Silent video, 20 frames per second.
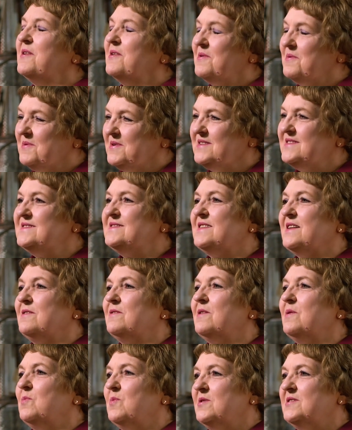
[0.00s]
was
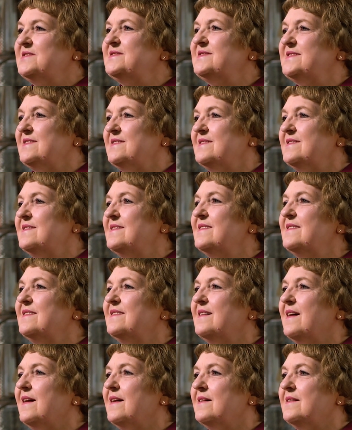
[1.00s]
Sarah Wilson,
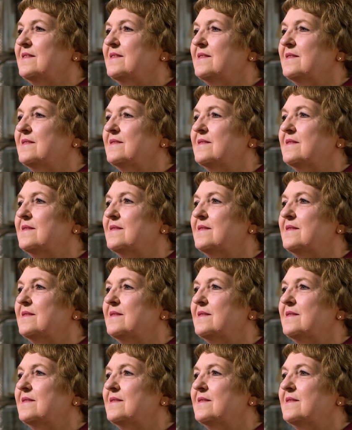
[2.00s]
and